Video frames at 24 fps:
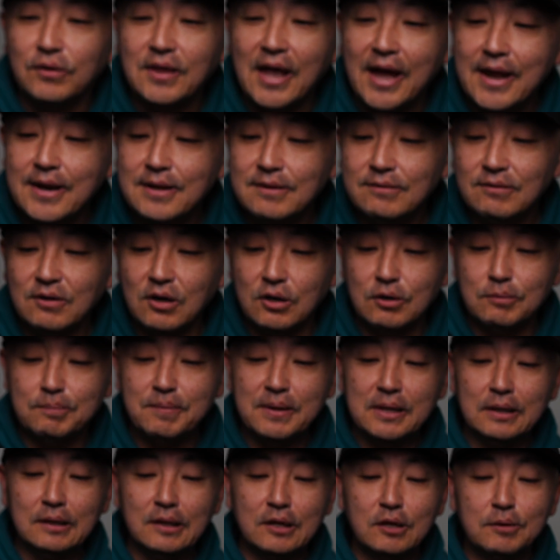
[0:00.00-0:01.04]
that is gonna
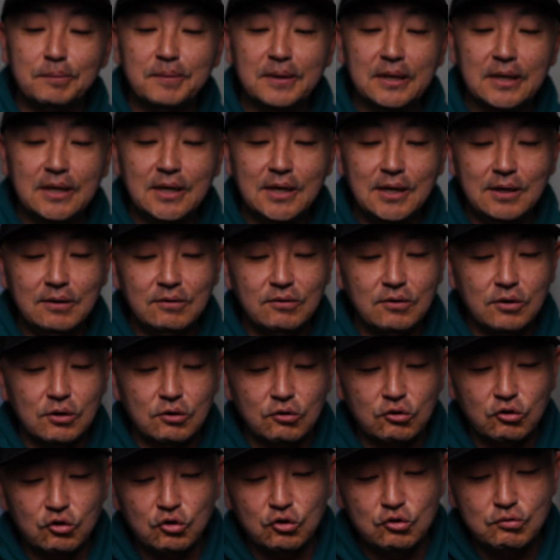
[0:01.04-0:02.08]
be a little bit
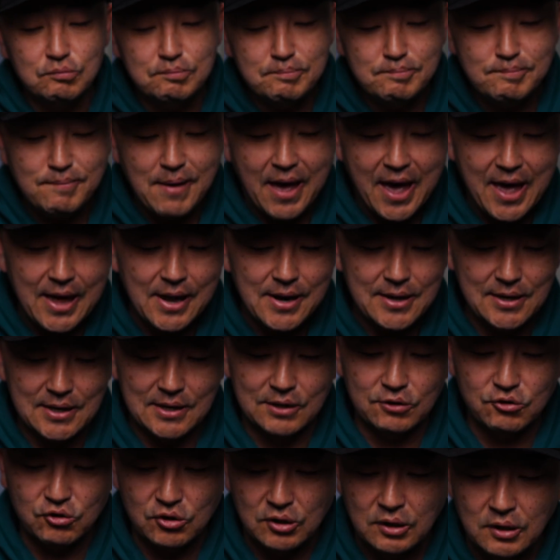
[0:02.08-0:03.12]
easier to
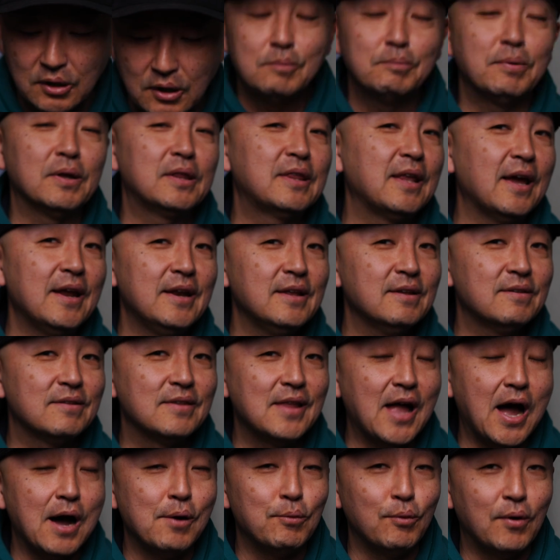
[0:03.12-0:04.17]
manage, but that is
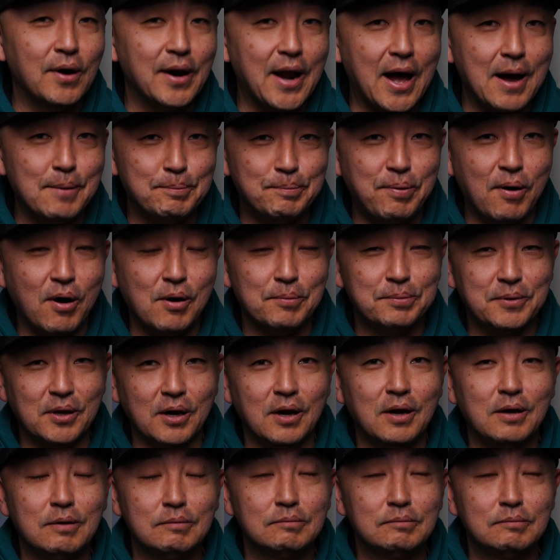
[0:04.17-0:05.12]
not what I'm pumped